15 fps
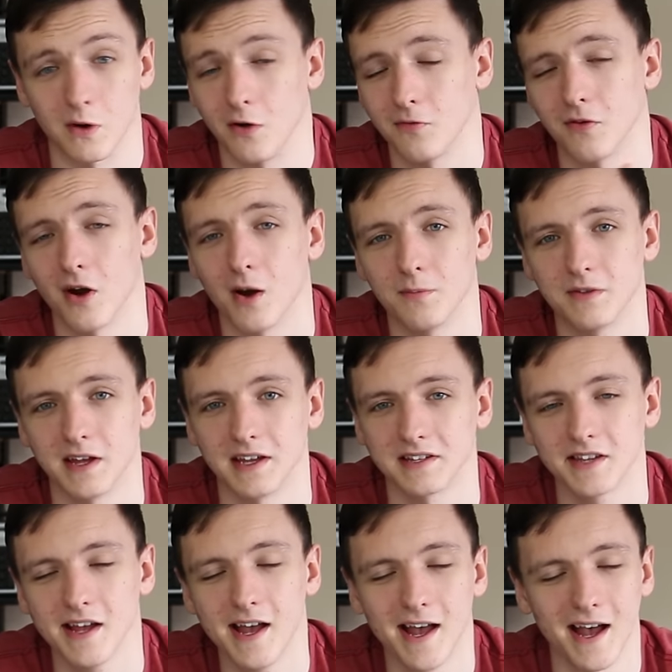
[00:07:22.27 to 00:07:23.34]
well for
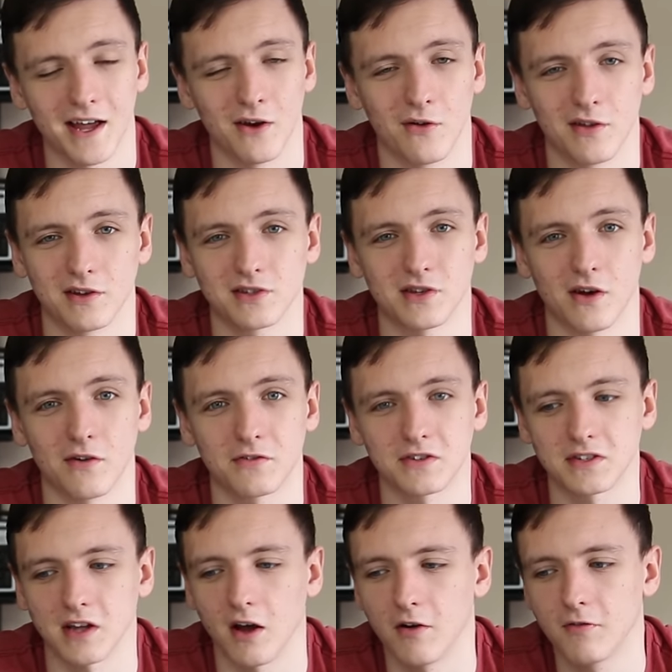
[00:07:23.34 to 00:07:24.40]
updates and all that sort of
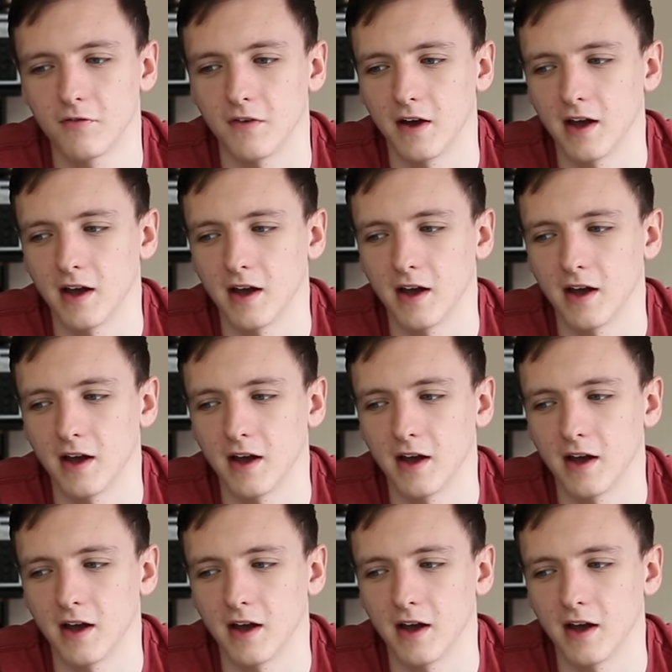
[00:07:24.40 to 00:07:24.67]
stuff.